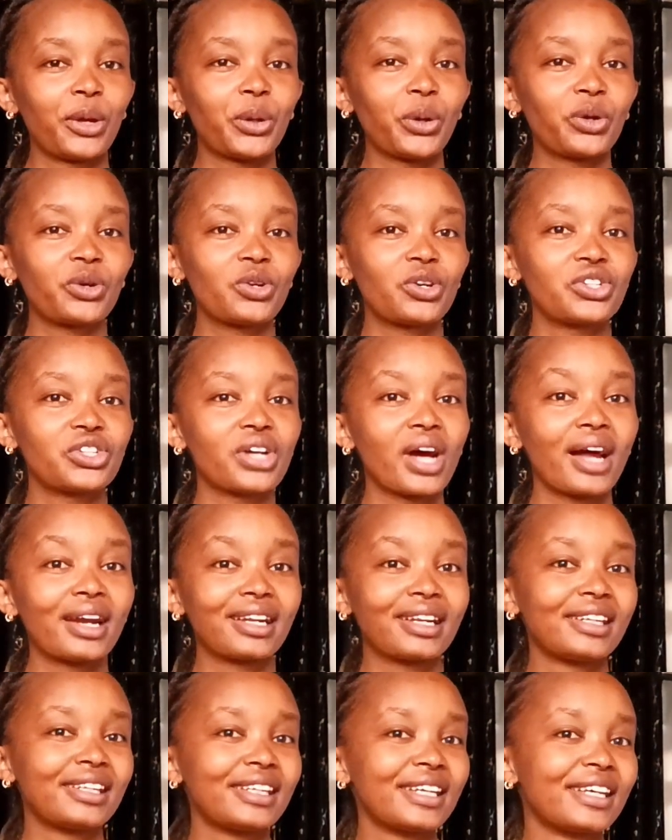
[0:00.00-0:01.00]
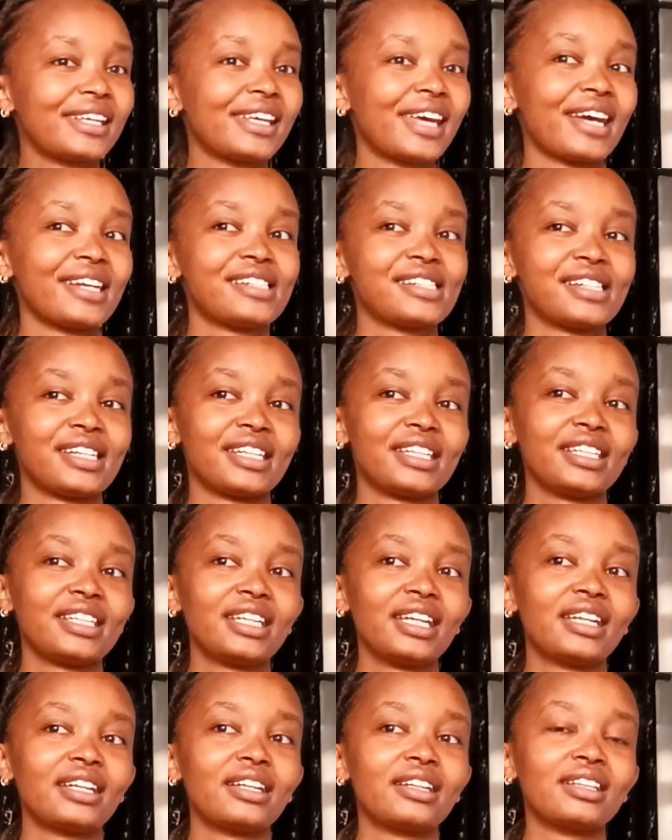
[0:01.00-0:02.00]
you're not really
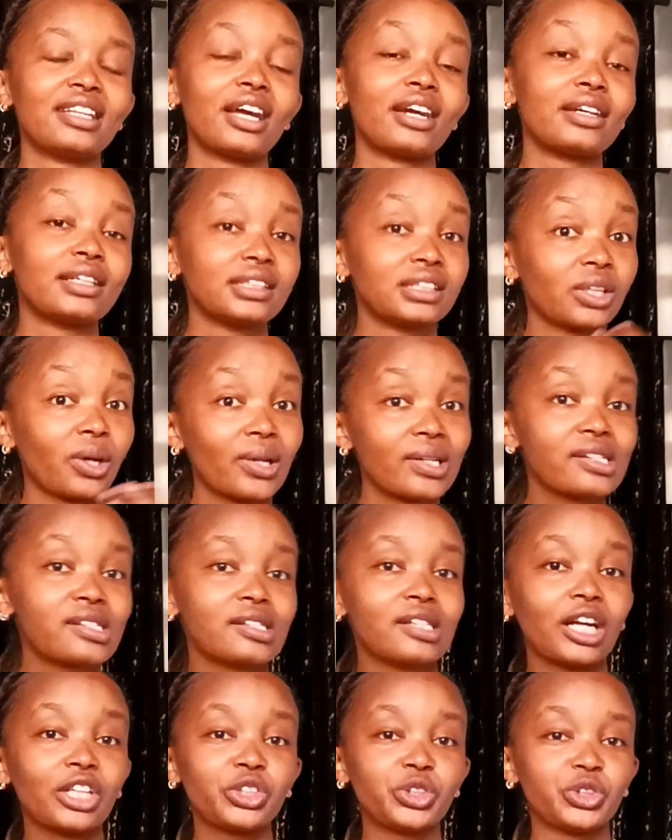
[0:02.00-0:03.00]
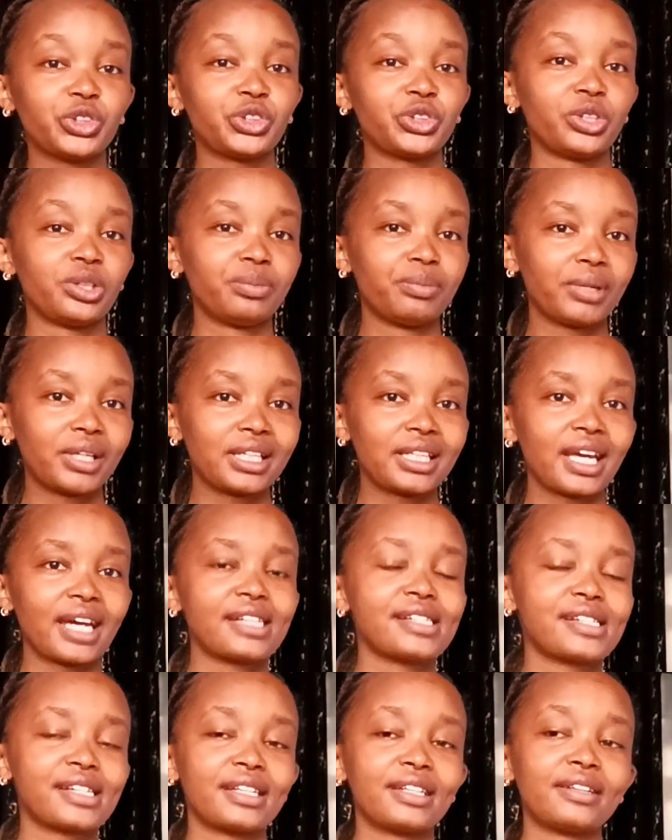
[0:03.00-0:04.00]
getting the results that you should be
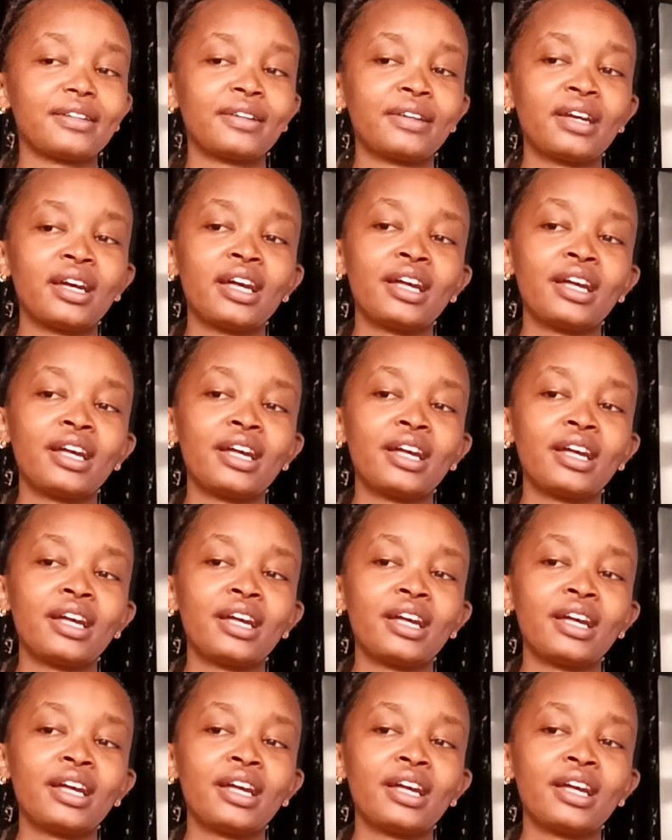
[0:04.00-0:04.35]
getting.